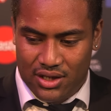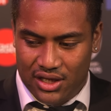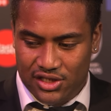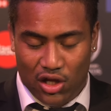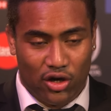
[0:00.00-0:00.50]

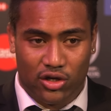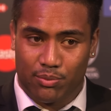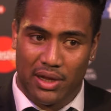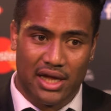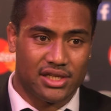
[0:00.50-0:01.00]
There's a lot of
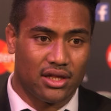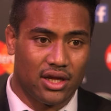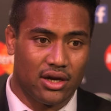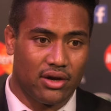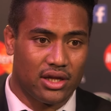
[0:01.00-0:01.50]
good players up
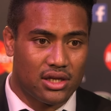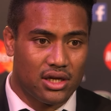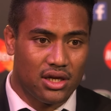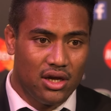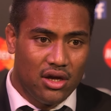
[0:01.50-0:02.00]
there, and
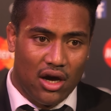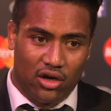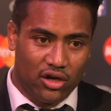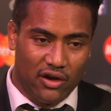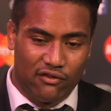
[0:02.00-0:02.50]
I've
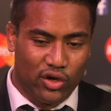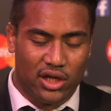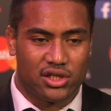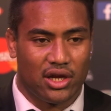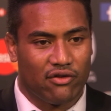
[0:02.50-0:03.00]
got to give
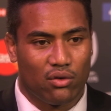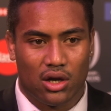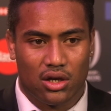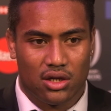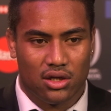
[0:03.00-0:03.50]
credit to everyone.